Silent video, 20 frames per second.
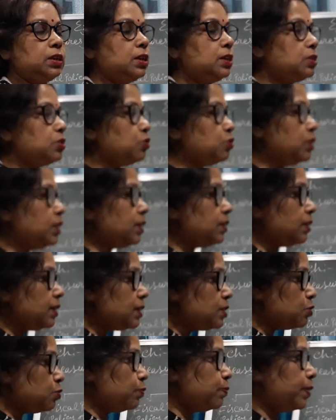So in
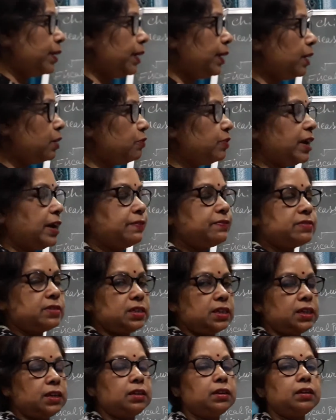this way, we have
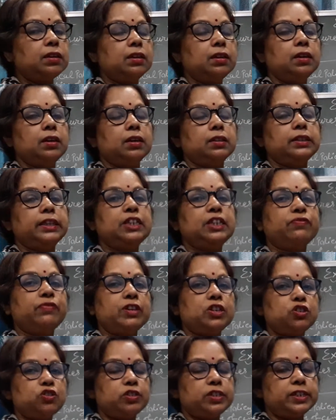seen the
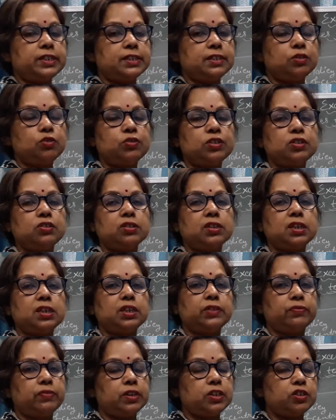inflationary situation,
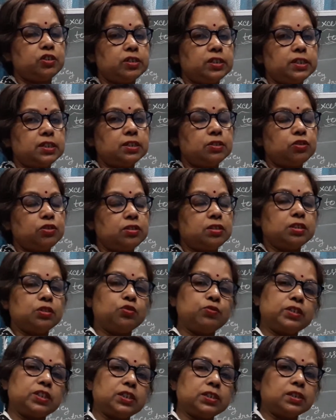deflationary
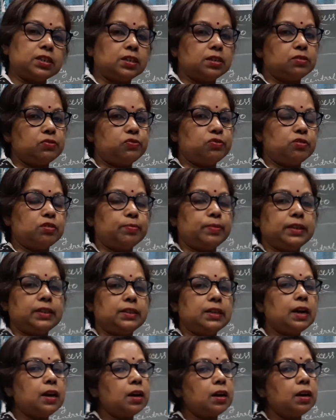situation controlled by the